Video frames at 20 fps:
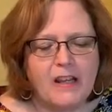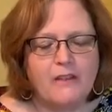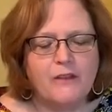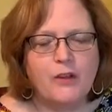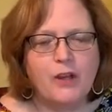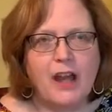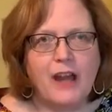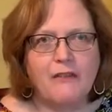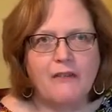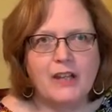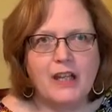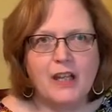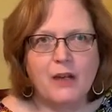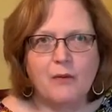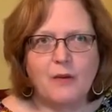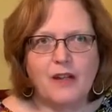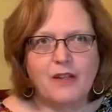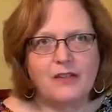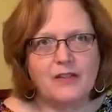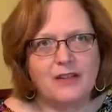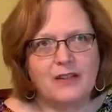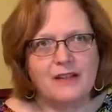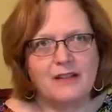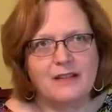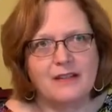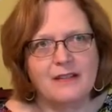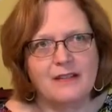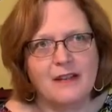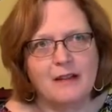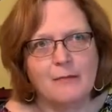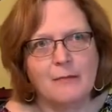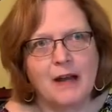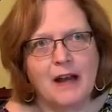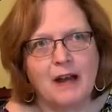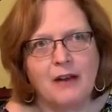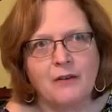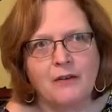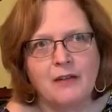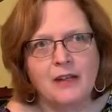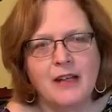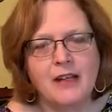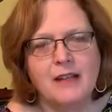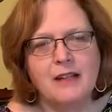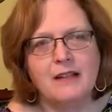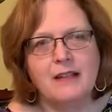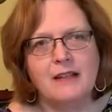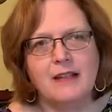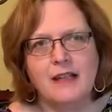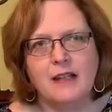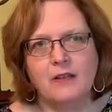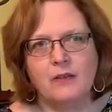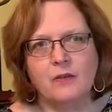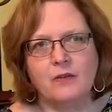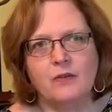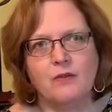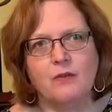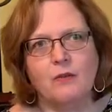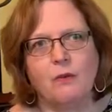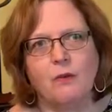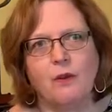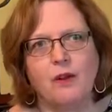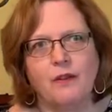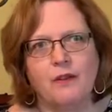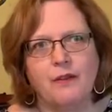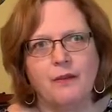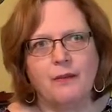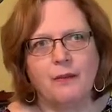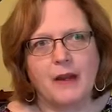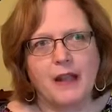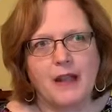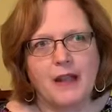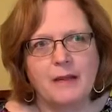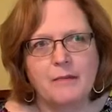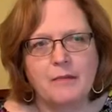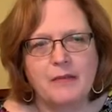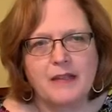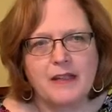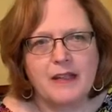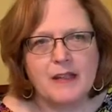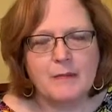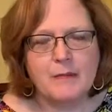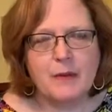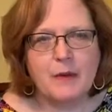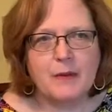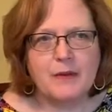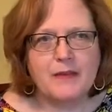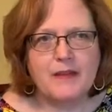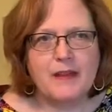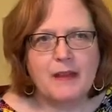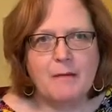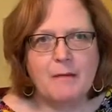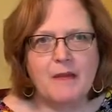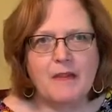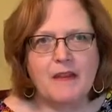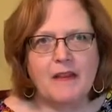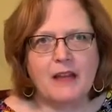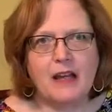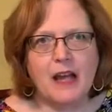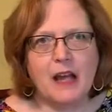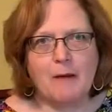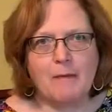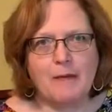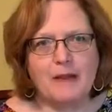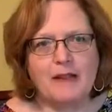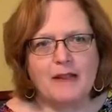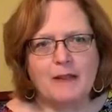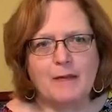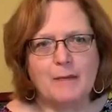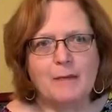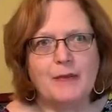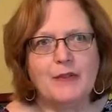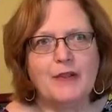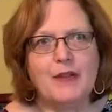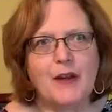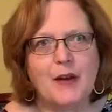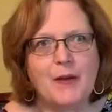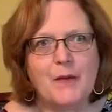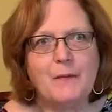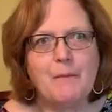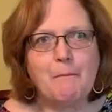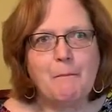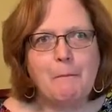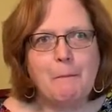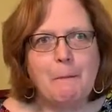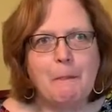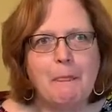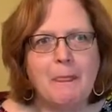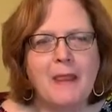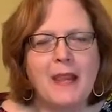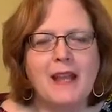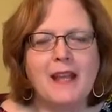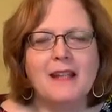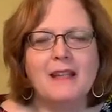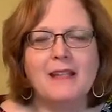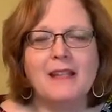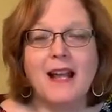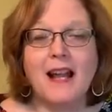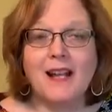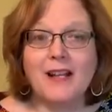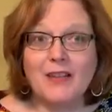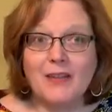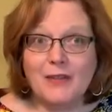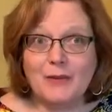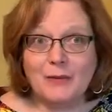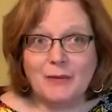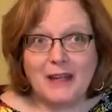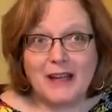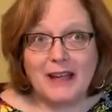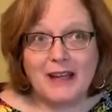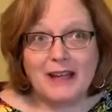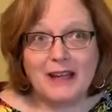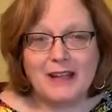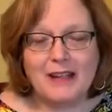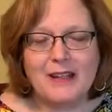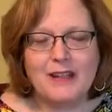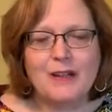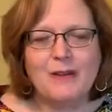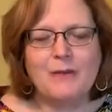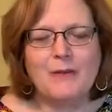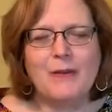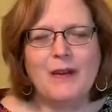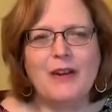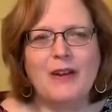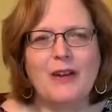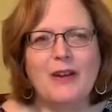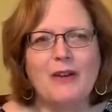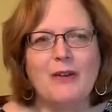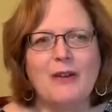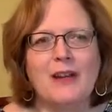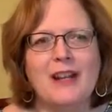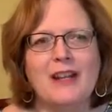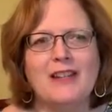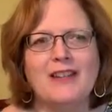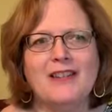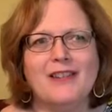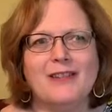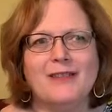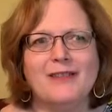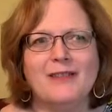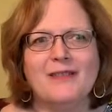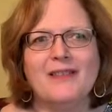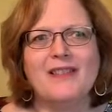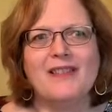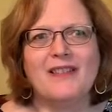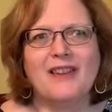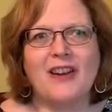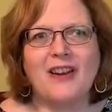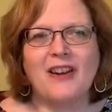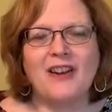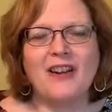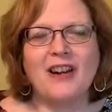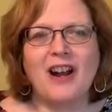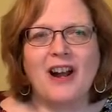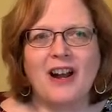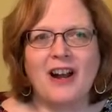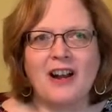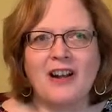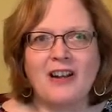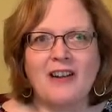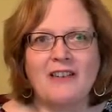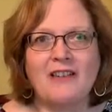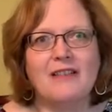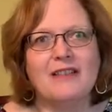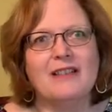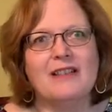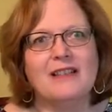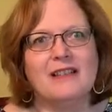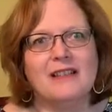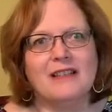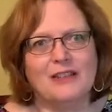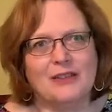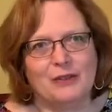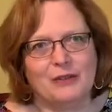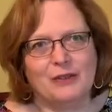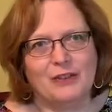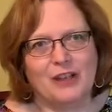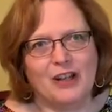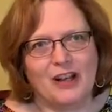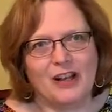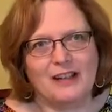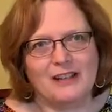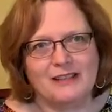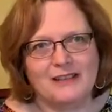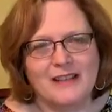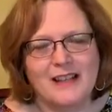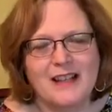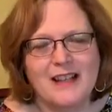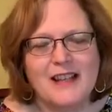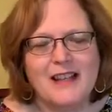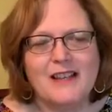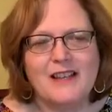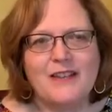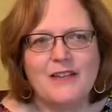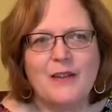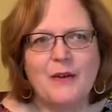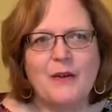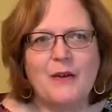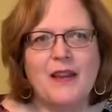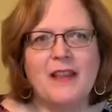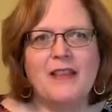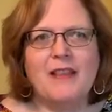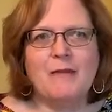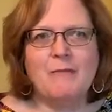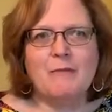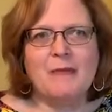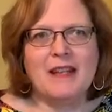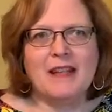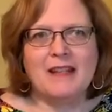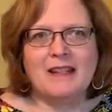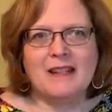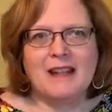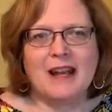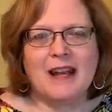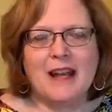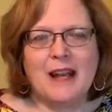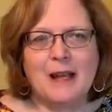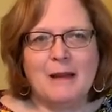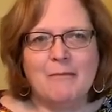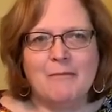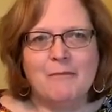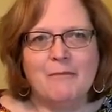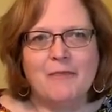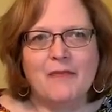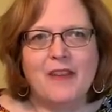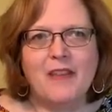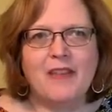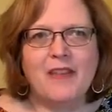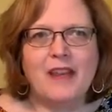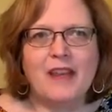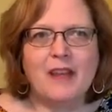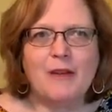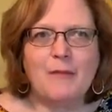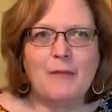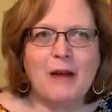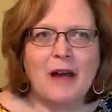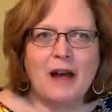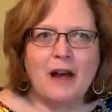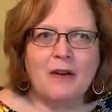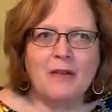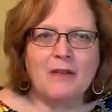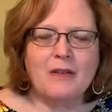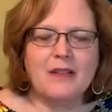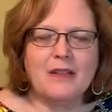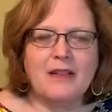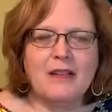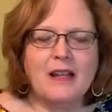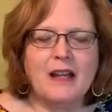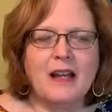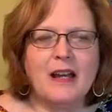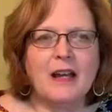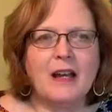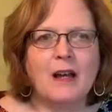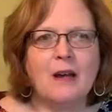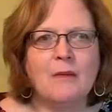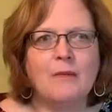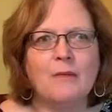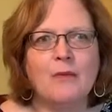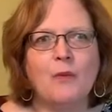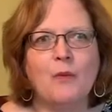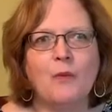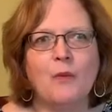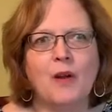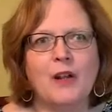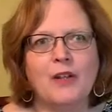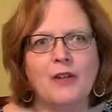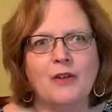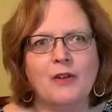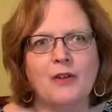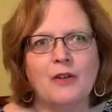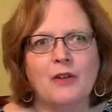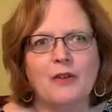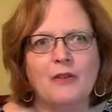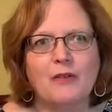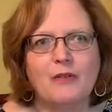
if you have any questions about needles or thread, please post them in the comments below. Next week, we are going to start our sew along. So in the meantime, think about um, what your